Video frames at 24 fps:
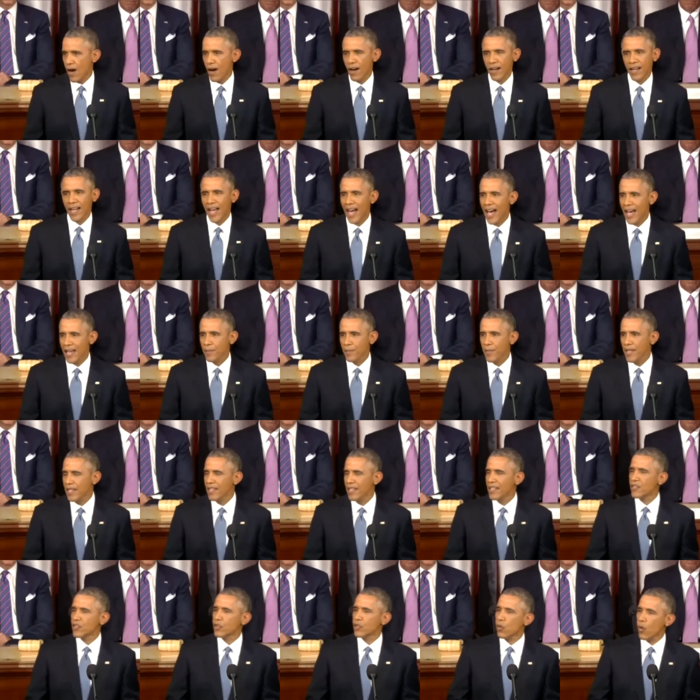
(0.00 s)
our economy
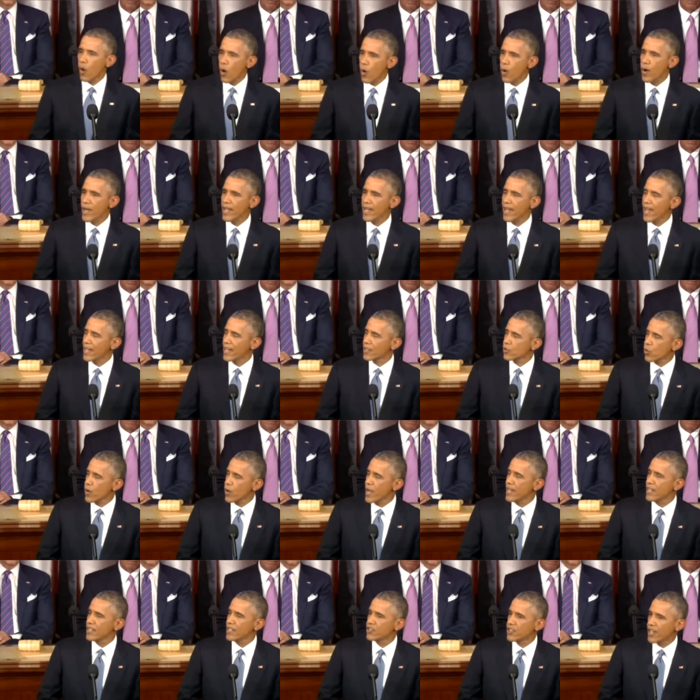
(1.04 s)
is growing and
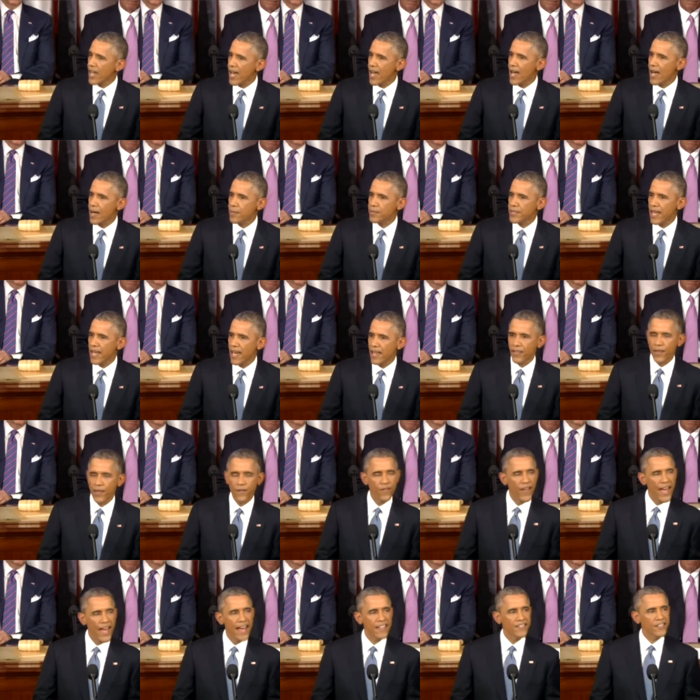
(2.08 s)
creating jobs at
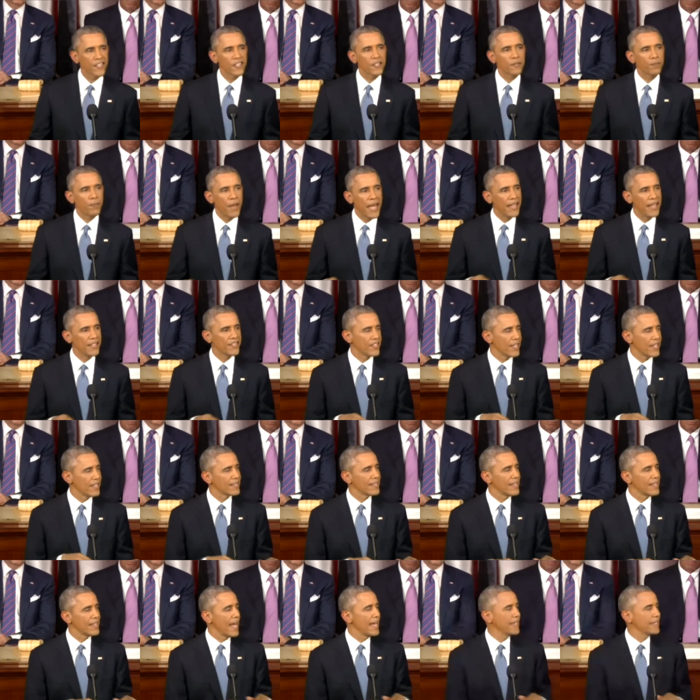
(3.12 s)
the fastest pace
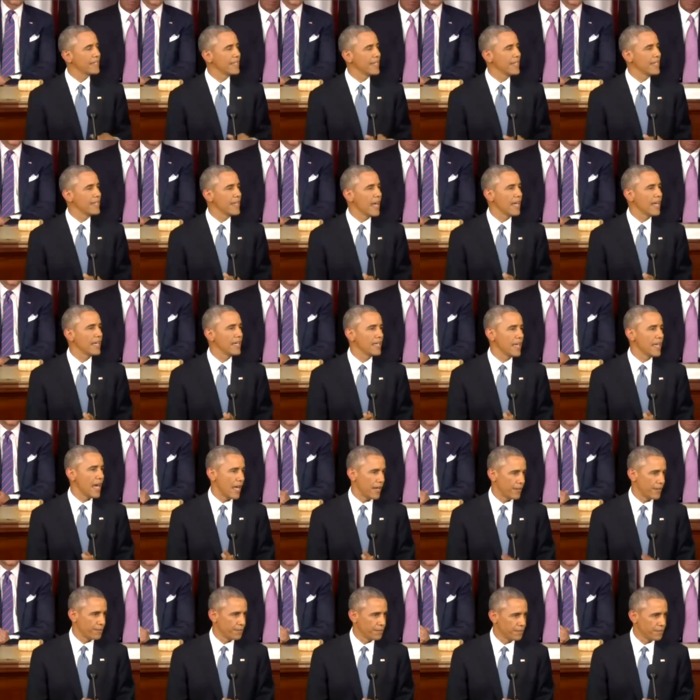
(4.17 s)
since 1999.